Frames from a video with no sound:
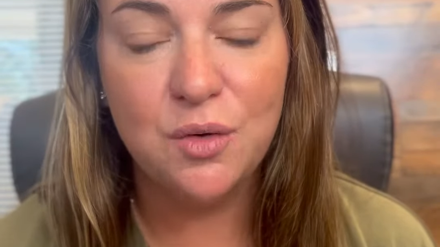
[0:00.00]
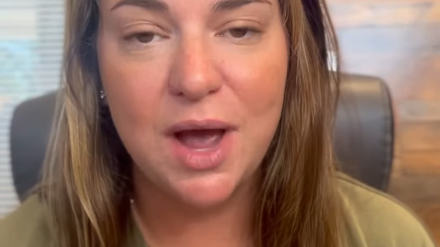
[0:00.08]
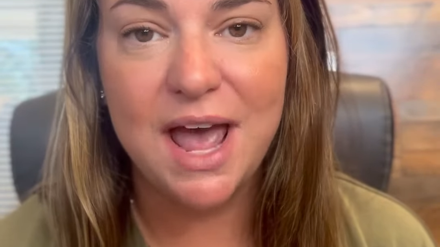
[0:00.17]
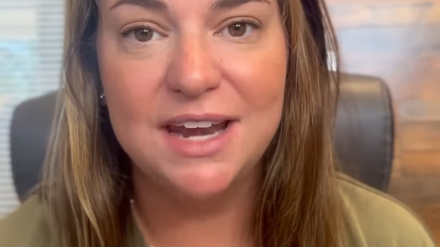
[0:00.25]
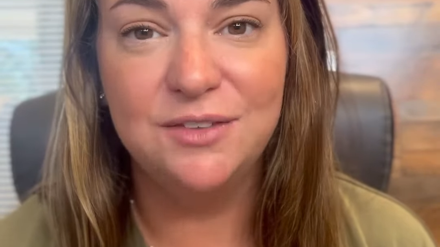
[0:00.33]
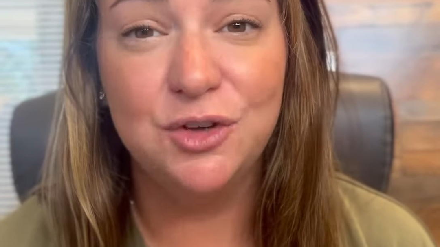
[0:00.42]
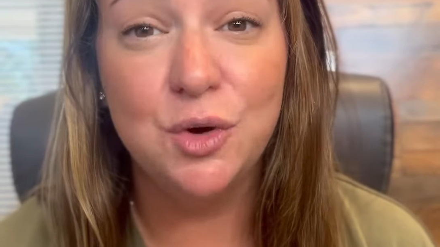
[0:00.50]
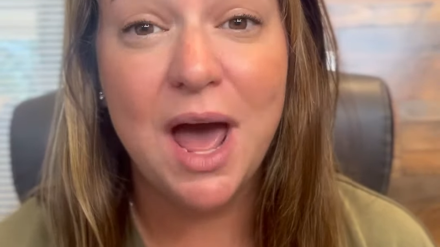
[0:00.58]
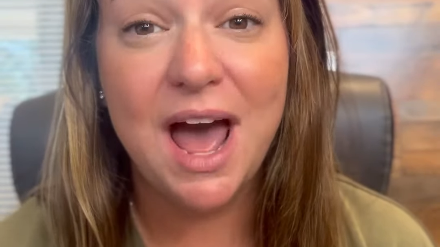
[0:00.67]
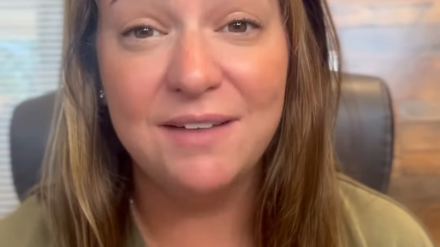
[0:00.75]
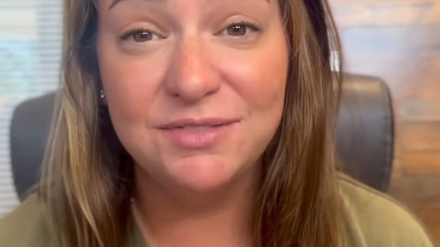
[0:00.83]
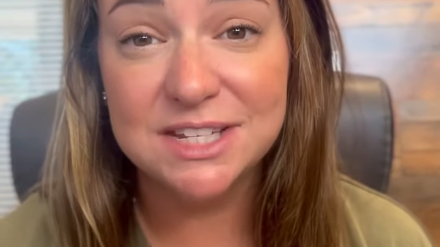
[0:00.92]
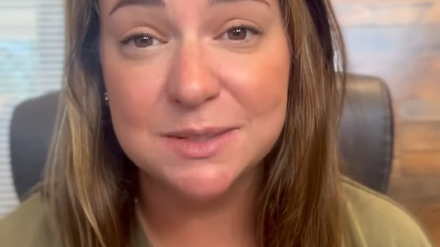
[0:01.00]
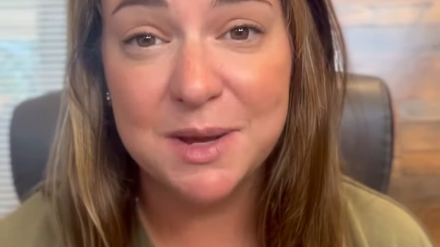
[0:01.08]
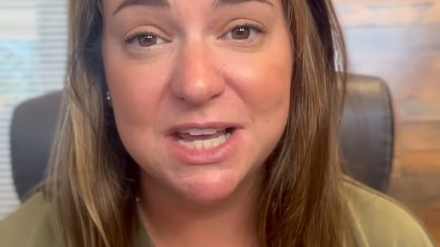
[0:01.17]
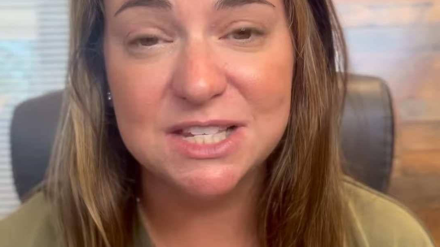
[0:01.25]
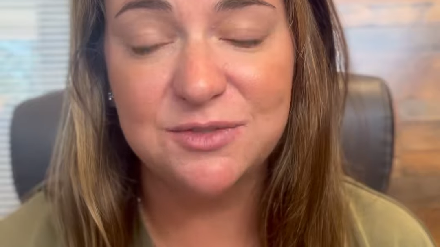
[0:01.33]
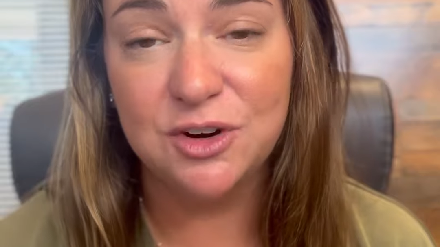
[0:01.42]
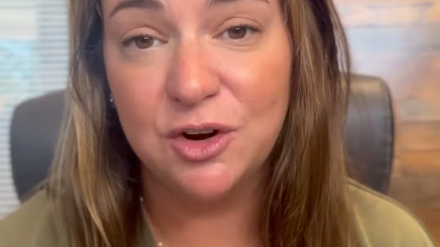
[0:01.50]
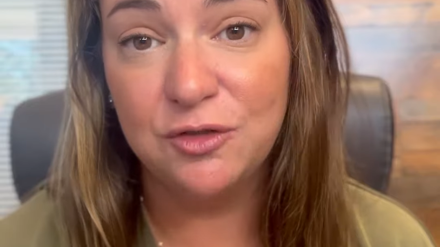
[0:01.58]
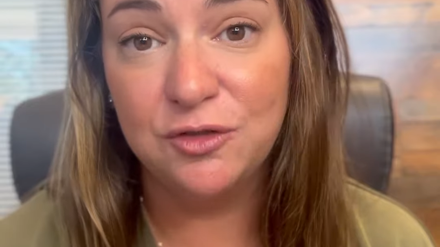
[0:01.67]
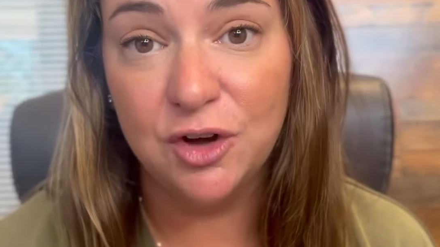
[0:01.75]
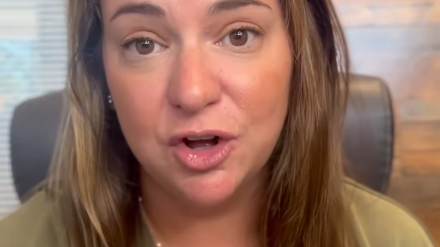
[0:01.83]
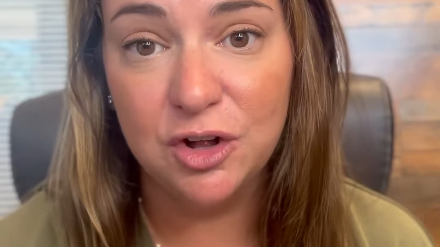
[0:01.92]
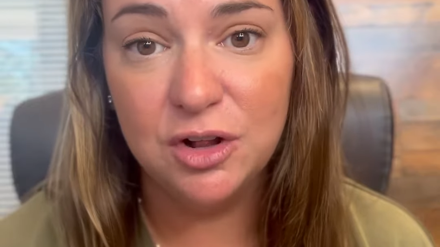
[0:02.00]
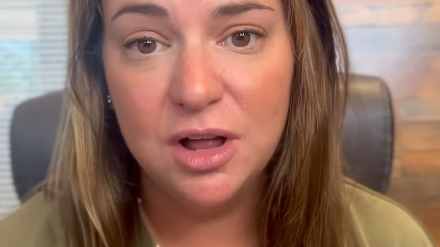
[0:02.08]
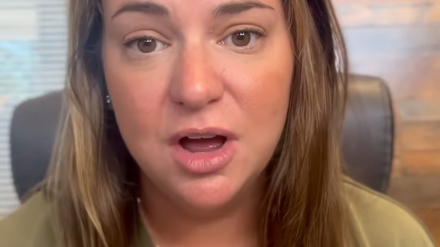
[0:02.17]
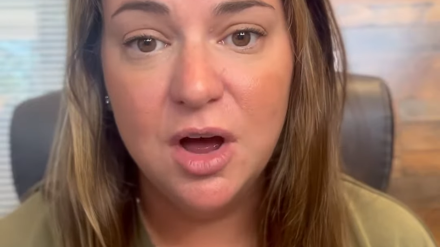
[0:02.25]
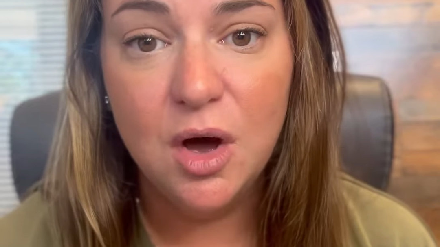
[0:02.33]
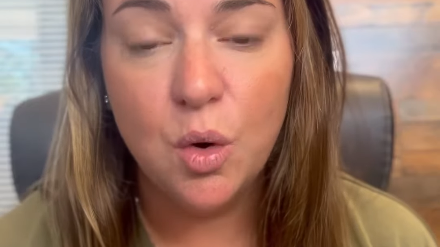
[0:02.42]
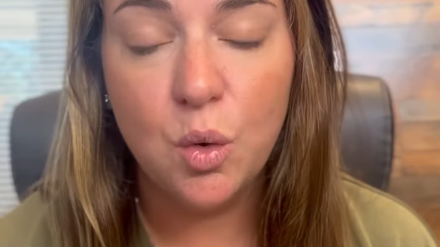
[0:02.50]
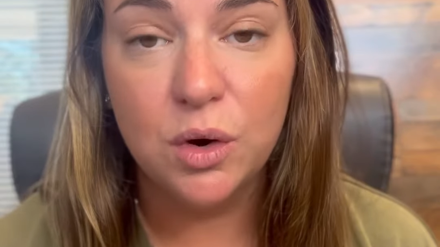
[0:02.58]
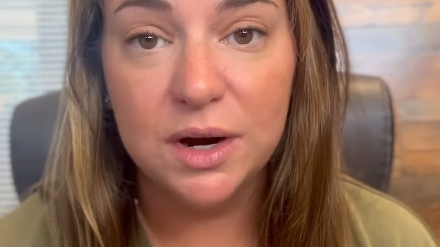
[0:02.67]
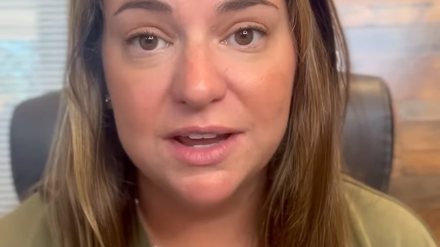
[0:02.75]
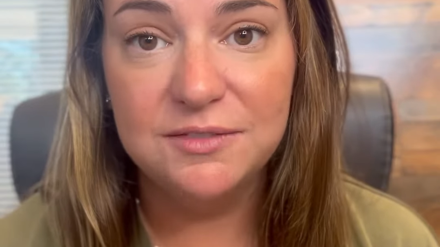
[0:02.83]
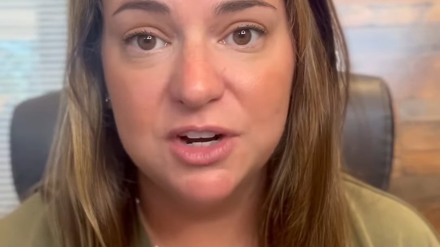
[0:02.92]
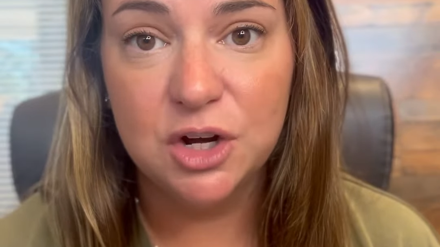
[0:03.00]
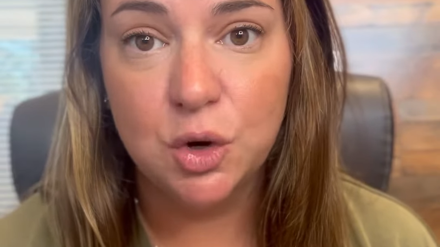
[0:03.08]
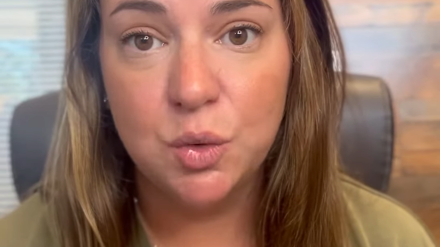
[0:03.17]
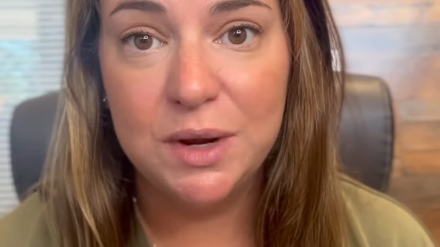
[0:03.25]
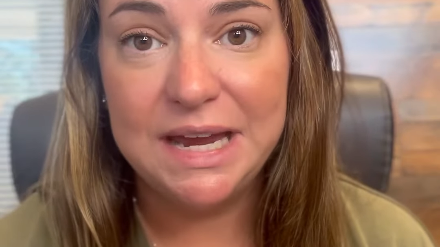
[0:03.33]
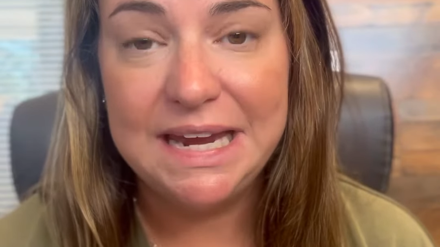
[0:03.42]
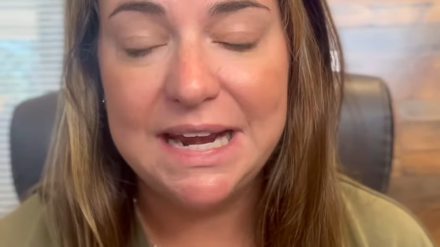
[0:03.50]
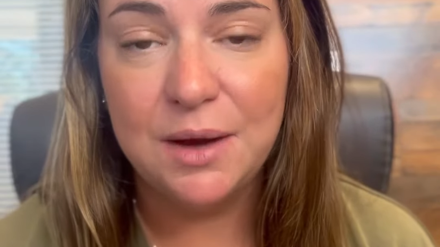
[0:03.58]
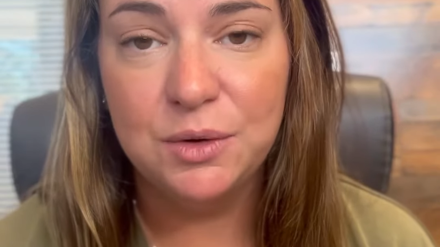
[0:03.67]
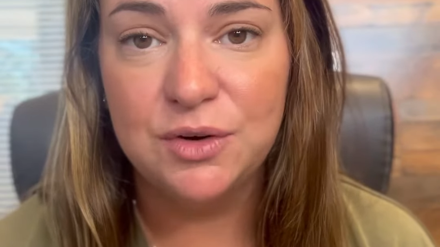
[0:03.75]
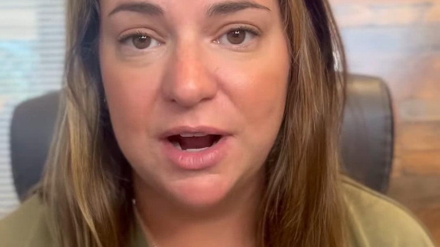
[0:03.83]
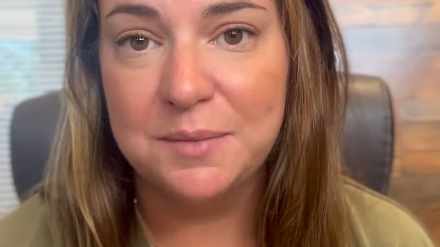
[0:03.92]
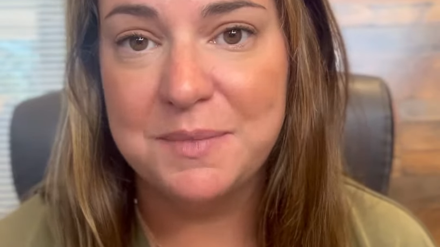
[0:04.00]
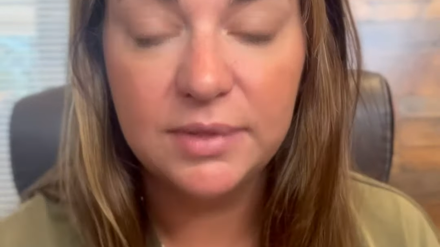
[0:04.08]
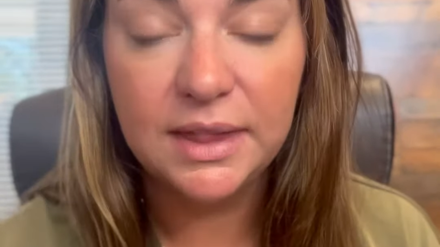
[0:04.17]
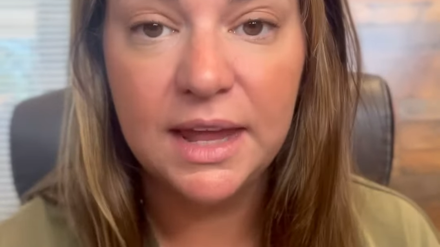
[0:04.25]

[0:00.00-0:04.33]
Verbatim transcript: And if you have the space for a full or even a queen, I would recommend.